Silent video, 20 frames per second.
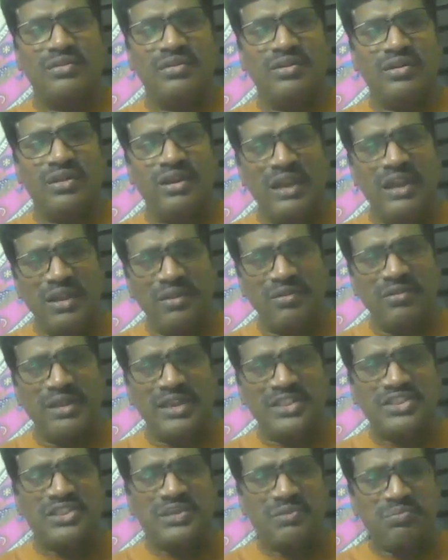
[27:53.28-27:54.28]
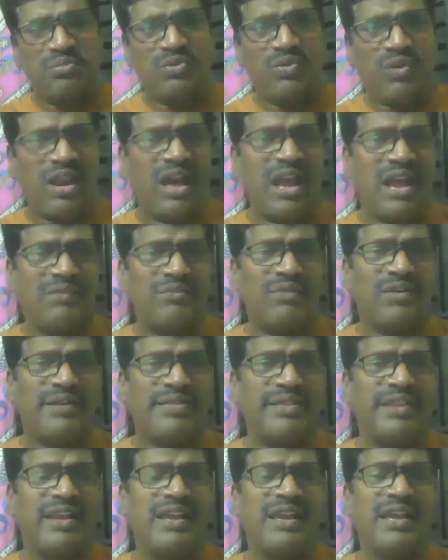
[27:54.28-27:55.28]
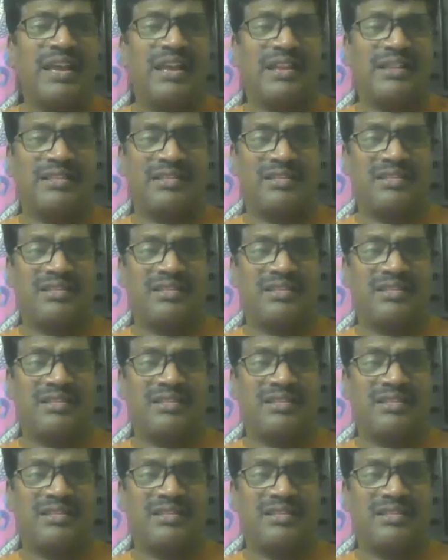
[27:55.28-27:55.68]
Live a simple life on the earth.